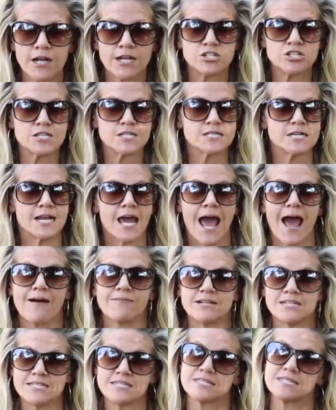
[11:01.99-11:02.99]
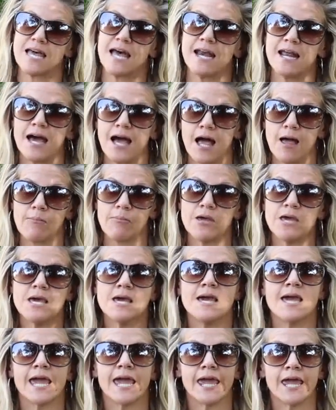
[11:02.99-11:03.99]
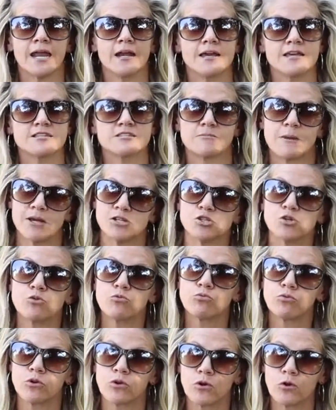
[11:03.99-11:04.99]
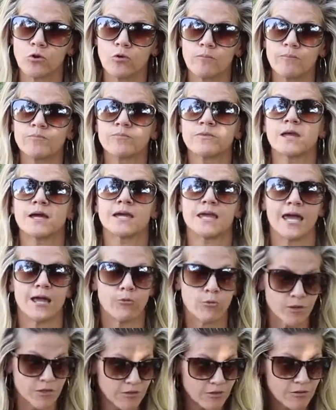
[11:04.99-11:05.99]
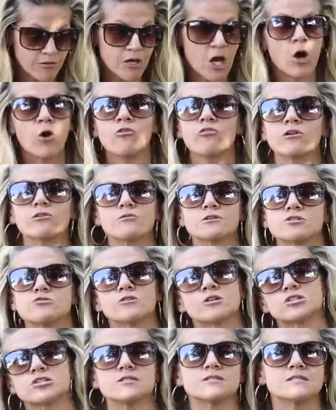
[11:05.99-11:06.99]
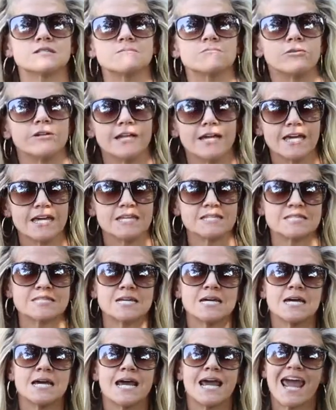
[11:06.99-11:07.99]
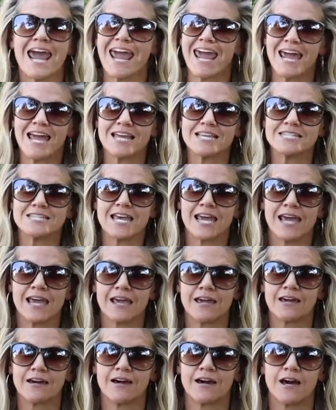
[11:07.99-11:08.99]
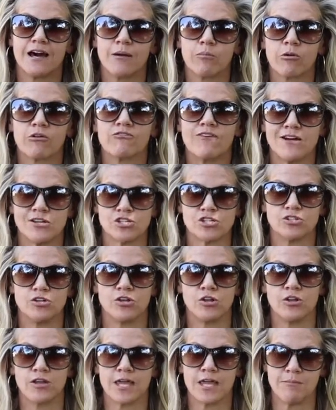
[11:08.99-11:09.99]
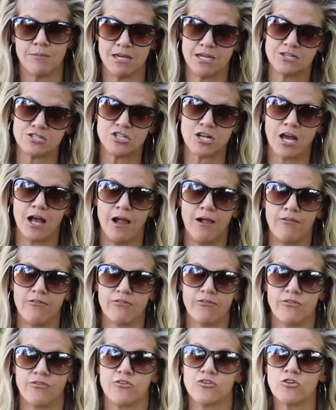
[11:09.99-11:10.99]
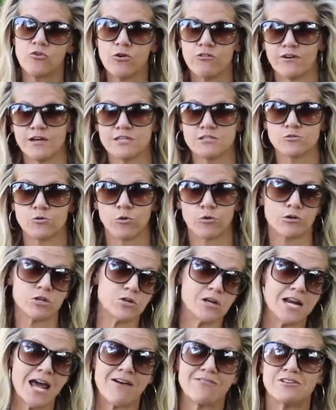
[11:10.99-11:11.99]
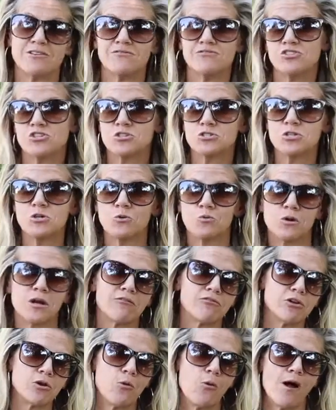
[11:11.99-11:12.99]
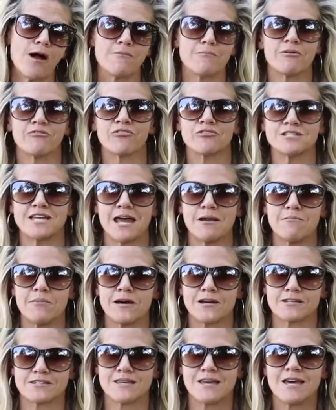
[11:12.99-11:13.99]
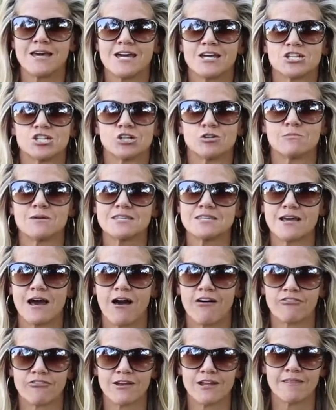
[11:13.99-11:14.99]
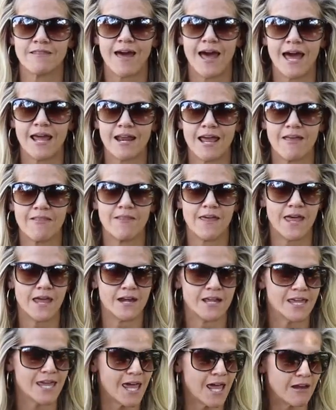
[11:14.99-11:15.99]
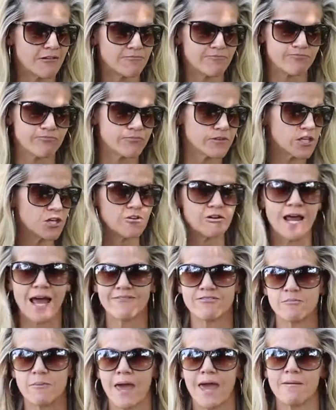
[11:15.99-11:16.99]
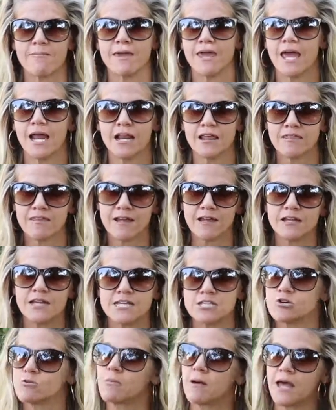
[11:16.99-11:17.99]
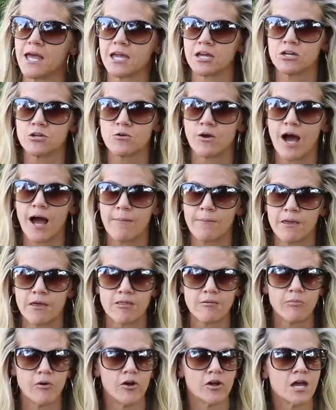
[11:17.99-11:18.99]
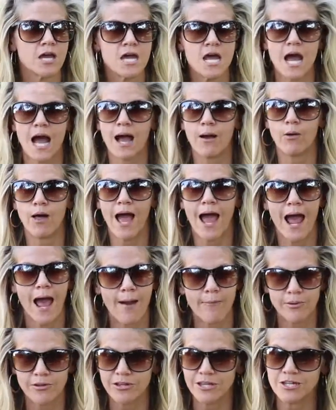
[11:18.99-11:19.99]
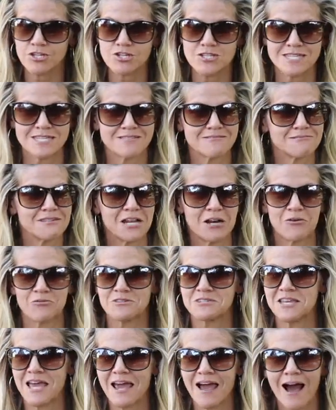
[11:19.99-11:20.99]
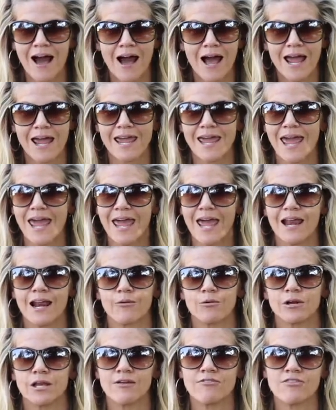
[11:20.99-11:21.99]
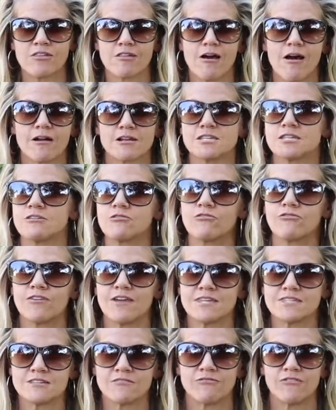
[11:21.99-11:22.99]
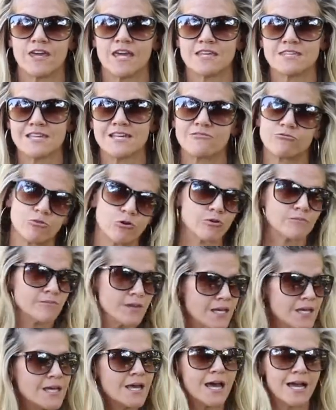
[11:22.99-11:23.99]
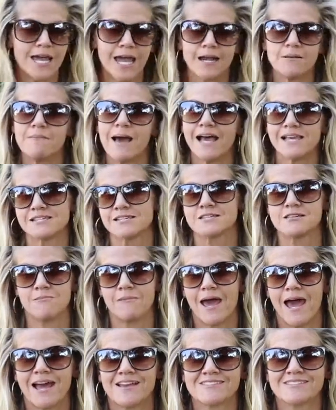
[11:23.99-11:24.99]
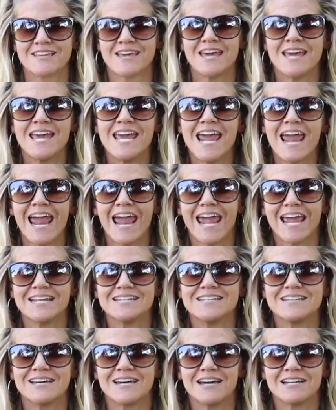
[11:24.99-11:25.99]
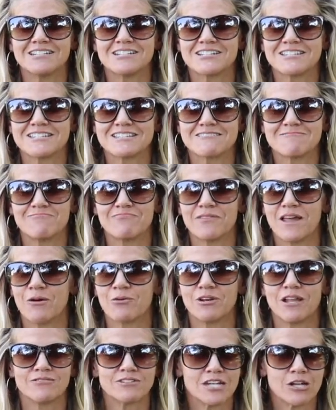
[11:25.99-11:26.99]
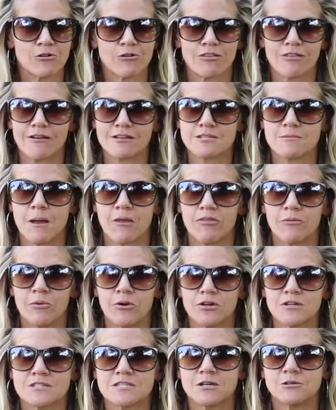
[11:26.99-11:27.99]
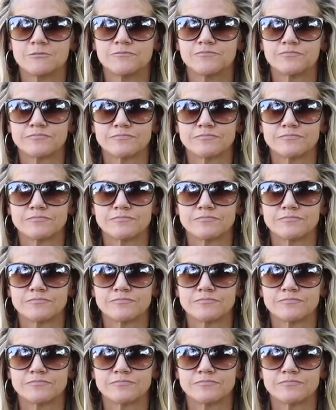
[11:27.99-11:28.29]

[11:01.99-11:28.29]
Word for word: and she's gonna have us set up in a special room, again, with COVID restrictions in place, and take a professional image of the two of us, or you can have it of just you, whatever you want, but for ten bucks, she'll be offering that. And then again, you don't have to pay me anything unless you're buying a new copy of the book. I will happily just, you know, say hi, and I would love to talk to you face to face, or again, mask to mask, and uh, just, I would love to hear your thoughts about the book. So